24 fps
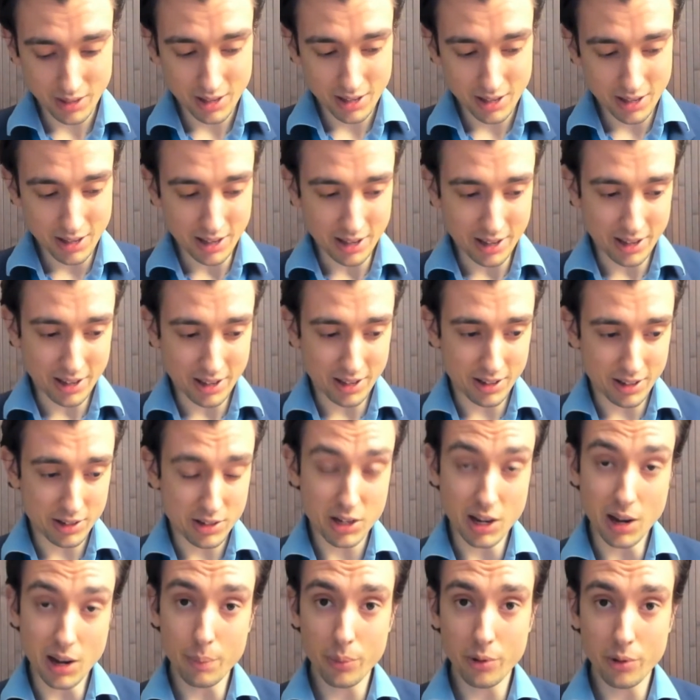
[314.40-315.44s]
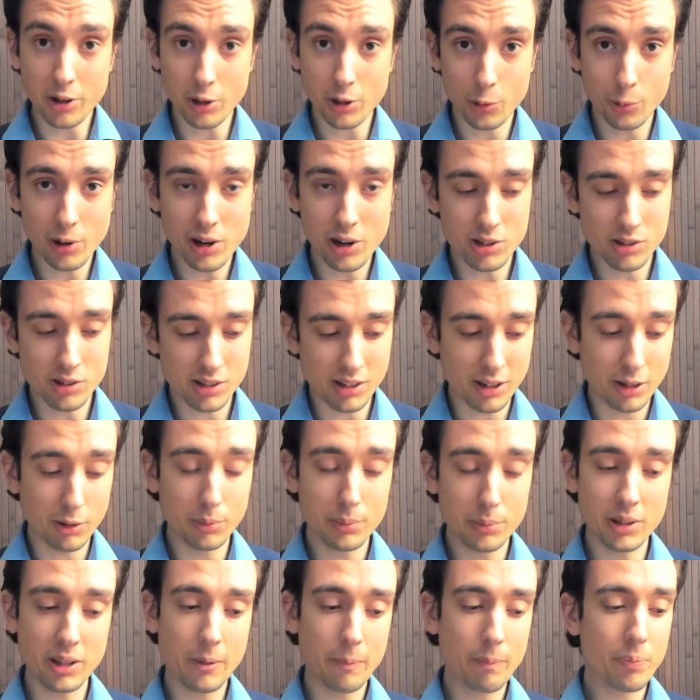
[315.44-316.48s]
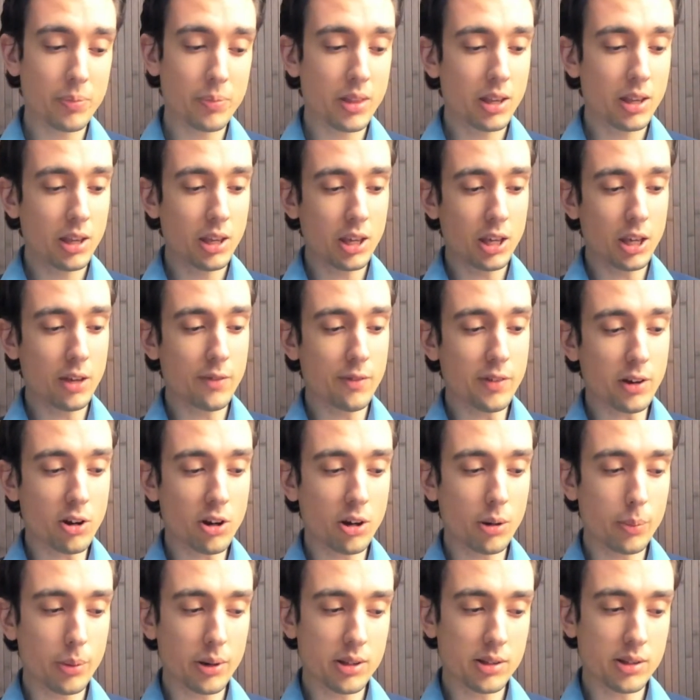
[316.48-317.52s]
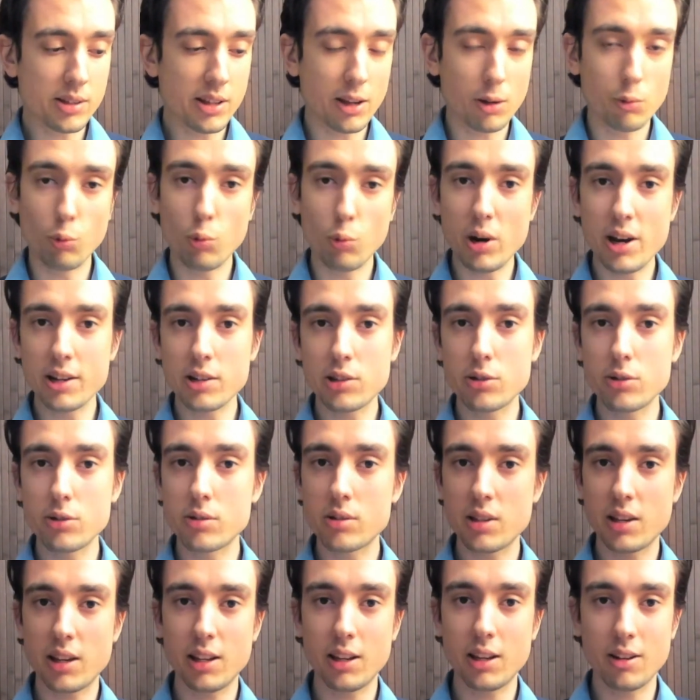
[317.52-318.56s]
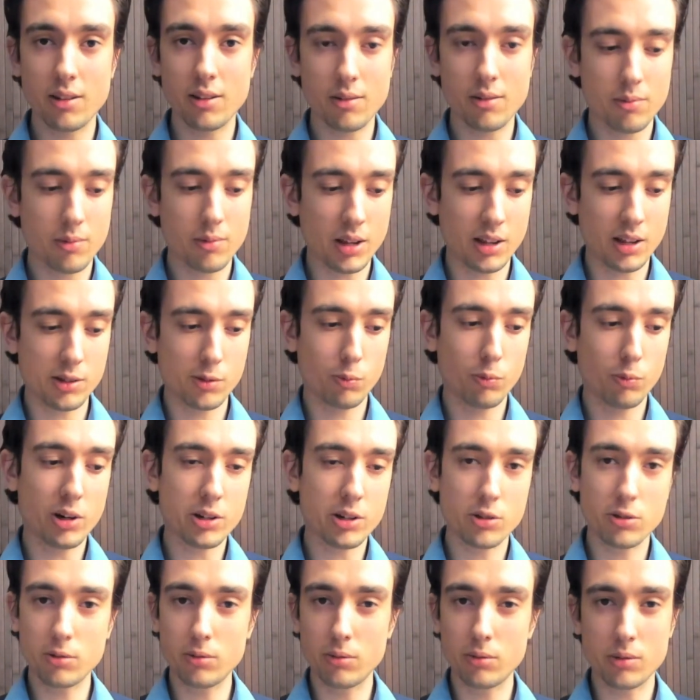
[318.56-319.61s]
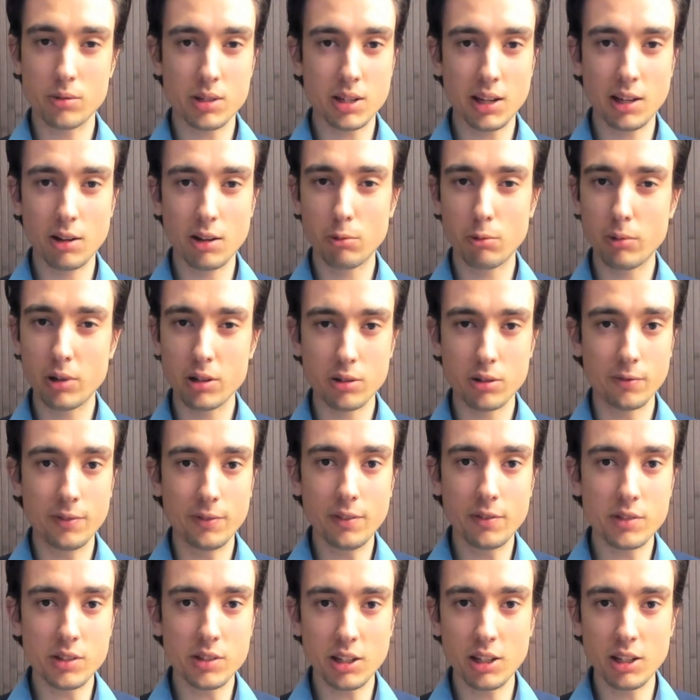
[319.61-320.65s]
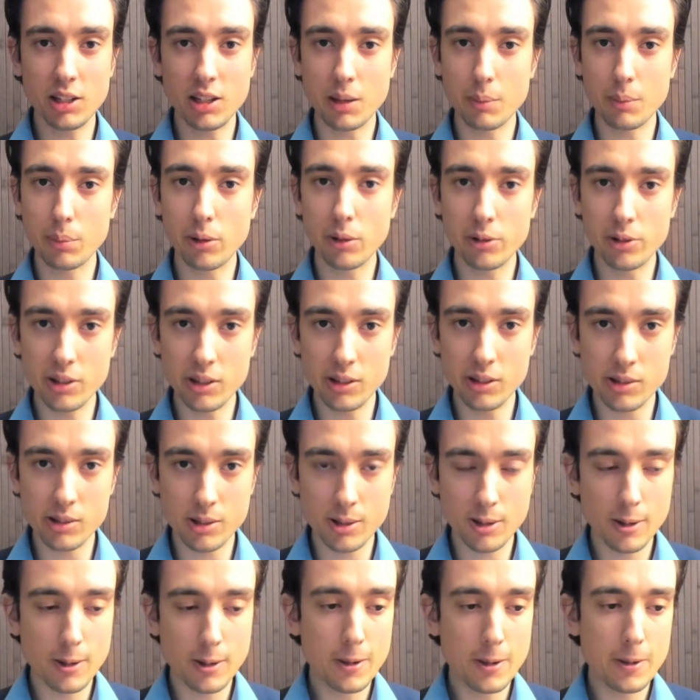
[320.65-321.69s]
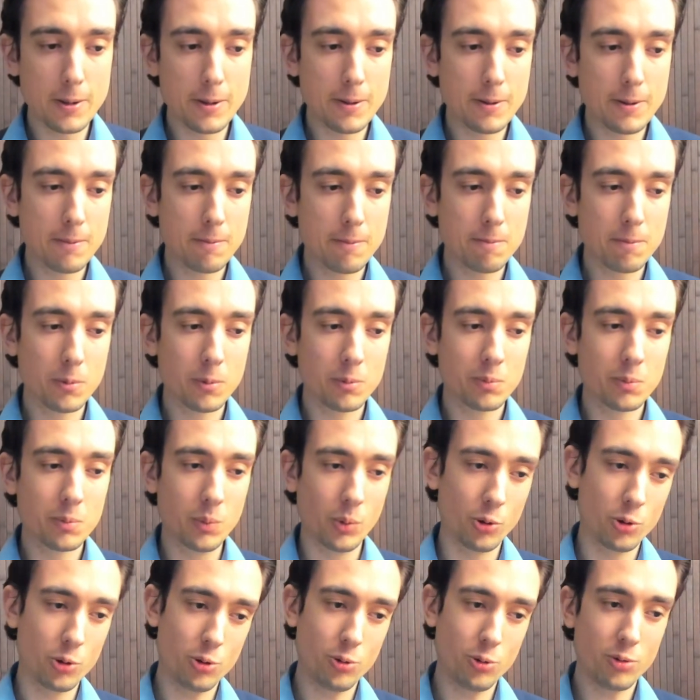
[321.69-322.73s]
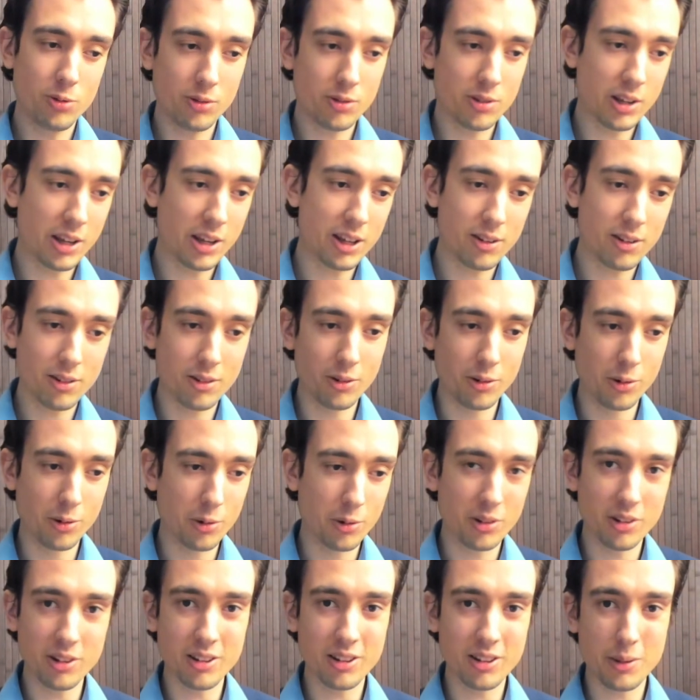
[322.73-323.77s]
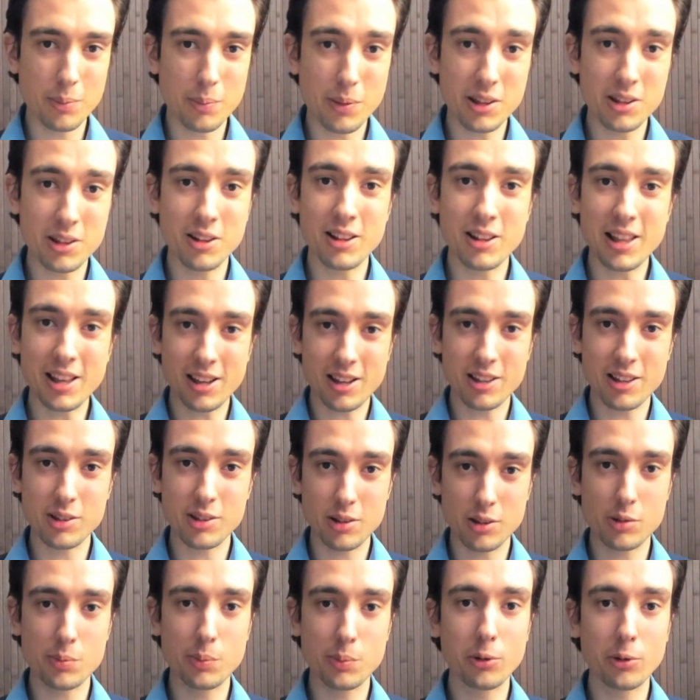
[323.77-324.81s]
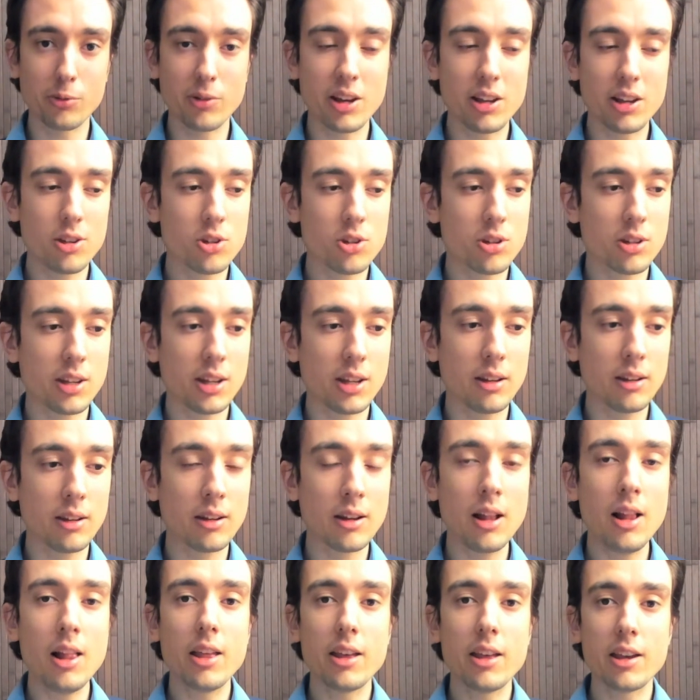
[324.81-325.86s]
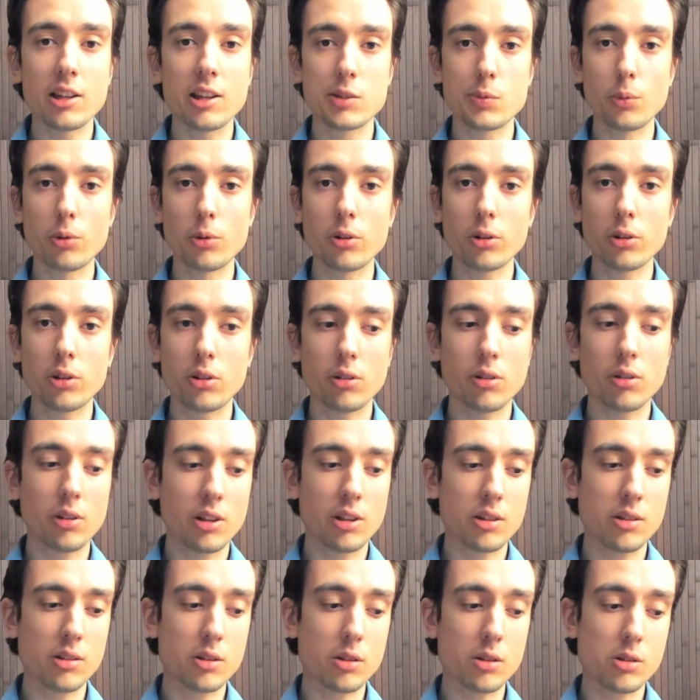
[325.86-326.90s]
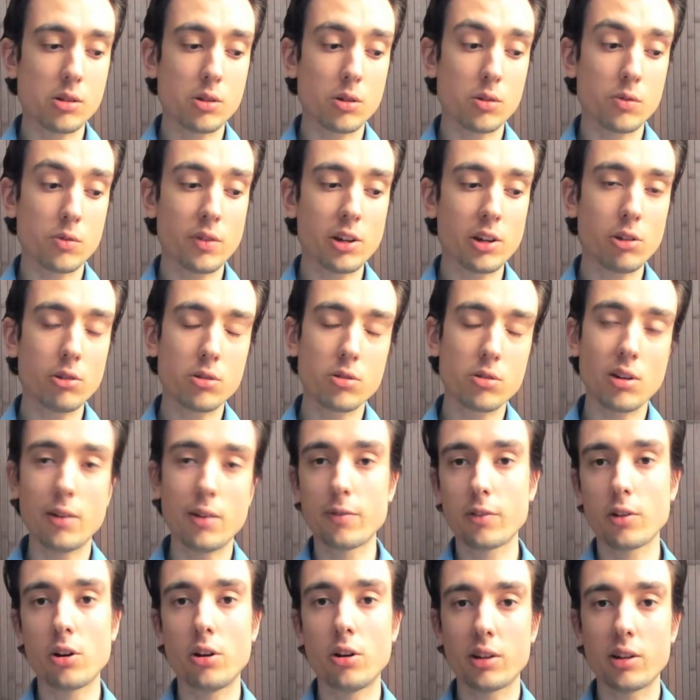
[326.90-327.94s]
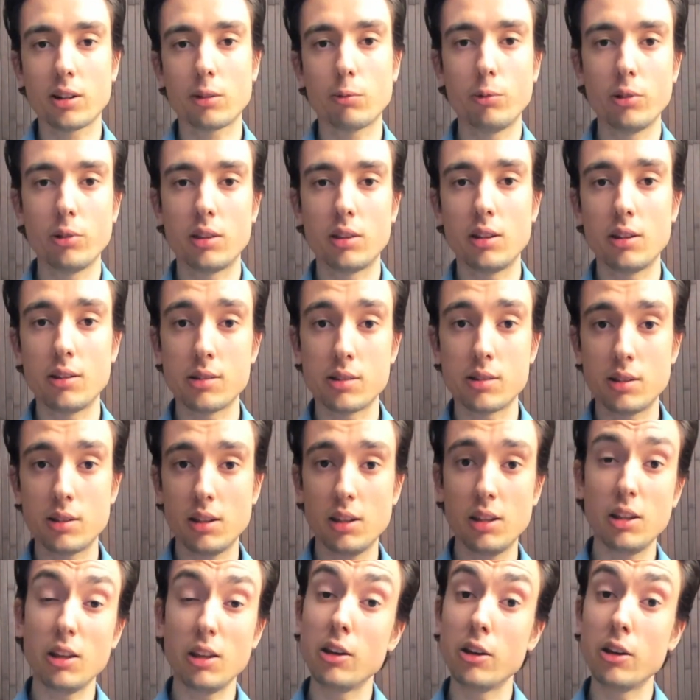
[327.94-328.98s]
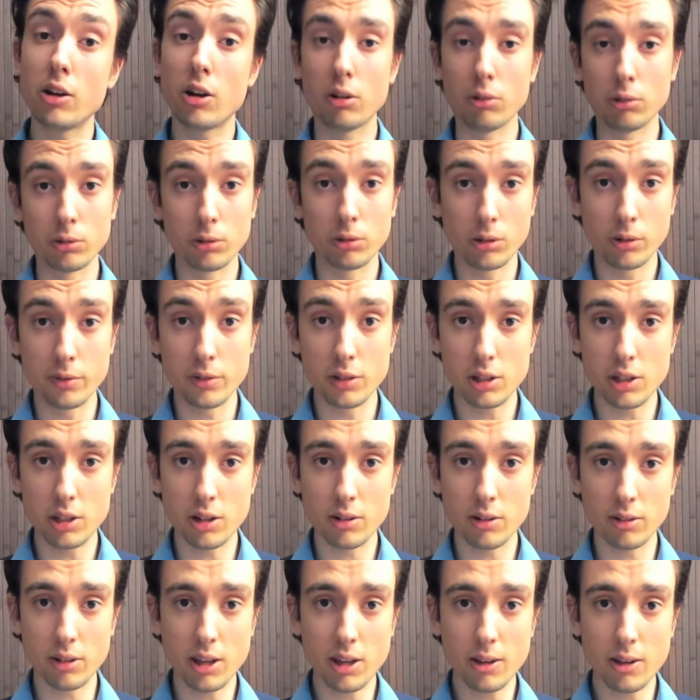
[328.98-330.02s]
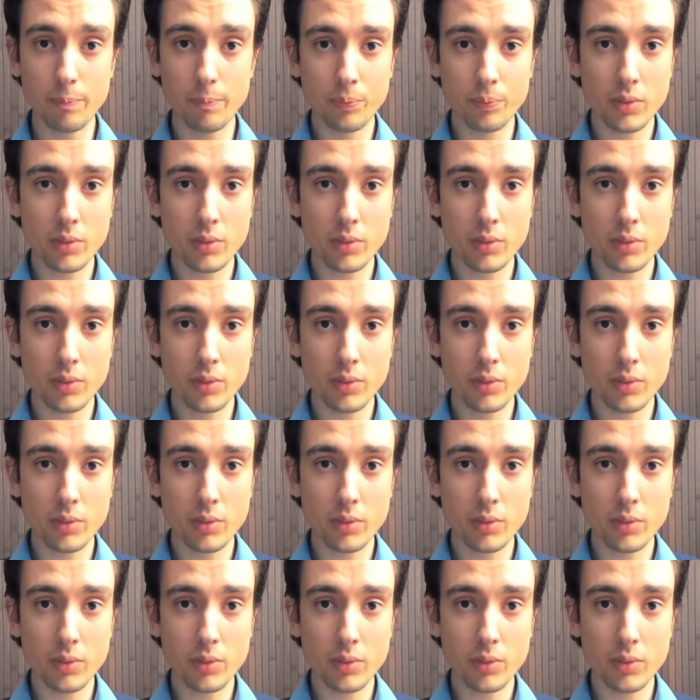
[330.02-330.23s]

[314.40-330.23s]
a number equation, then it'll be, if a company is like 1 to 10, has 1 to 10 or 1 to 15 employees, or 2 to 10, or depending, like a small range, then it's more good. It's very good to have contact with the CEO over here. Okay.